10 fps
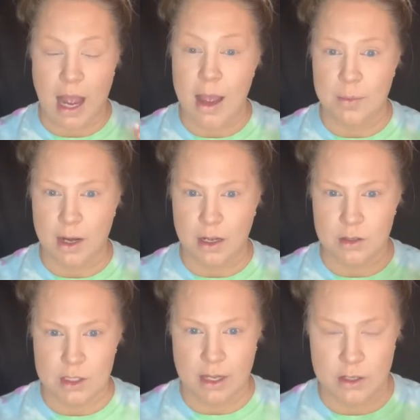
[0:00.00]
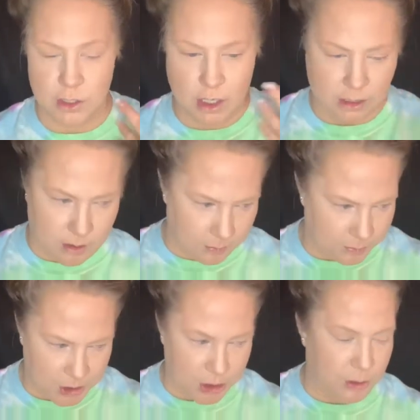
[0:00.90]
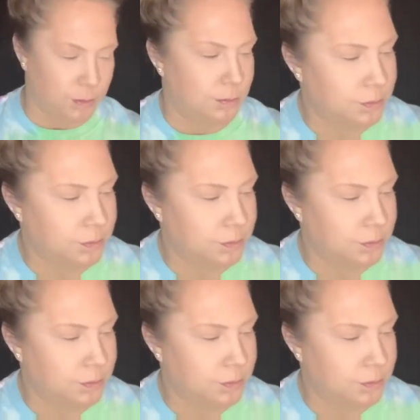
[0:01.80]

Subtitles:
eyebrows, how to darken them too.